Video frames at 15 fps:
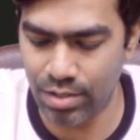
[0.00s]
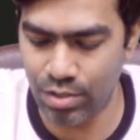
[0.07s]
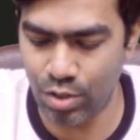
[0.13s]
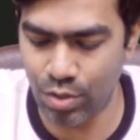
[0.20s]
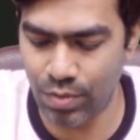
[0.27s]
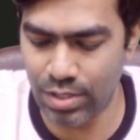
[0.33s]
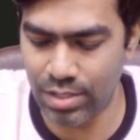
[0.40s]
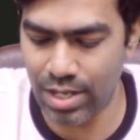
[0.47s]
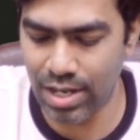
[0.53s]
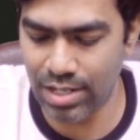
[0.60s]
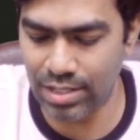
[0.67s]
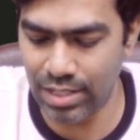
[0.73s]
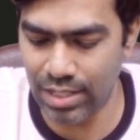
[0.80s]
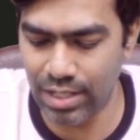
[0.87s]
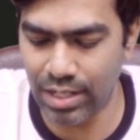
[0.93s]
So you will
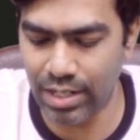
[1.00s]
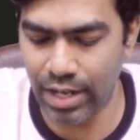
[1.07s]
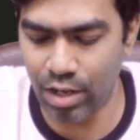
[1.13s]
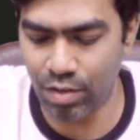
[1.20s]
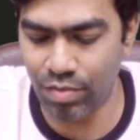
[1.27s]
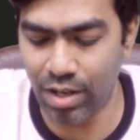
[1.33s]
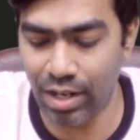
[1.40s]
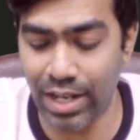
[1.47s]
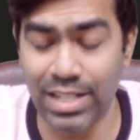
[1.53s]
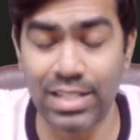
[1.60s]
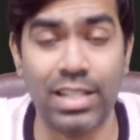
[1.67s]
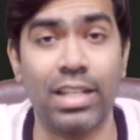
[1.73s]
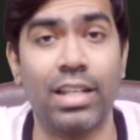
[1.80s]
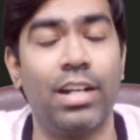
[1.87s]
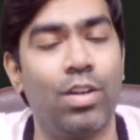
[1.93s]
start seeing a kind of a
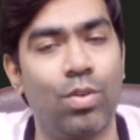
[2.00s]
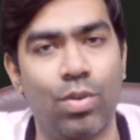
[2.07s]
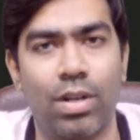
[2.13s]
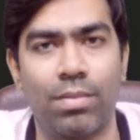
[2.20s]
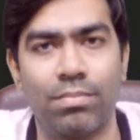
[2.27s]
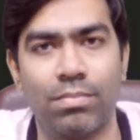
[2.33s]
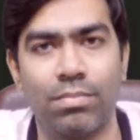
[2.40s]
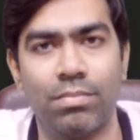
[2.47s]
rising renogram